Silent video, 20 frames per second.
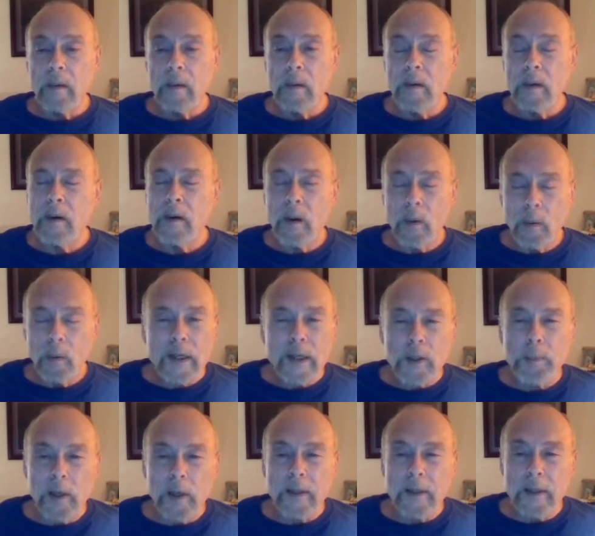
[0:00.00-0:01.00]
You know, we
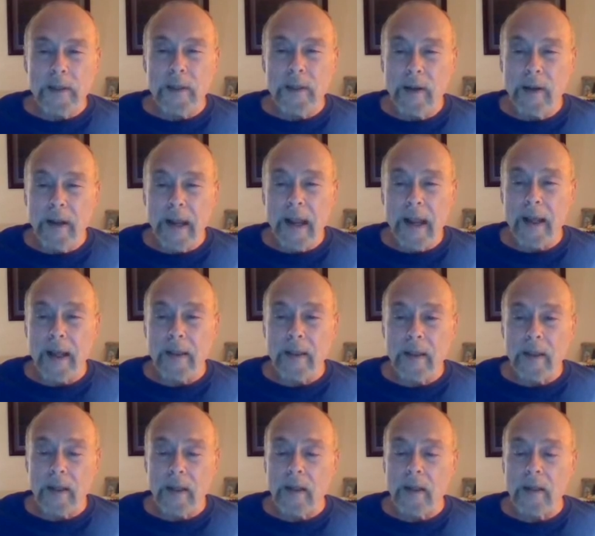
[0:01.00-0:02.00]
experience
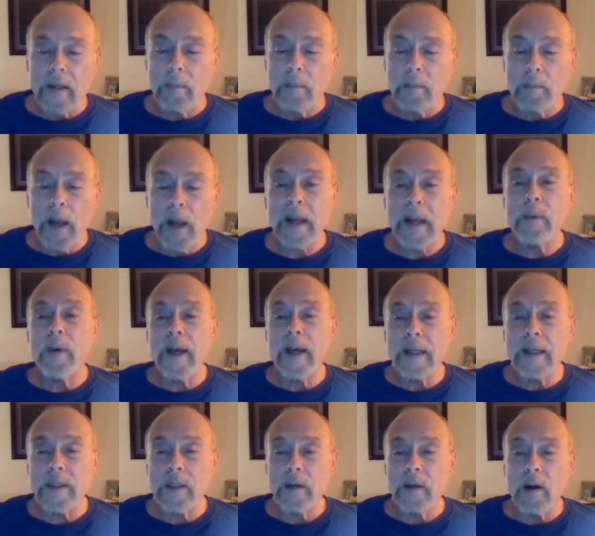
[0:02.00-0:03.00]
death in many
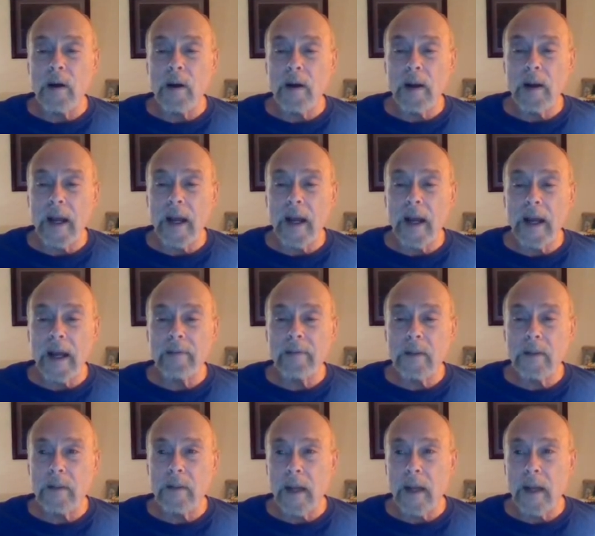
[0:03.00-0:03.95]
ways in our lives,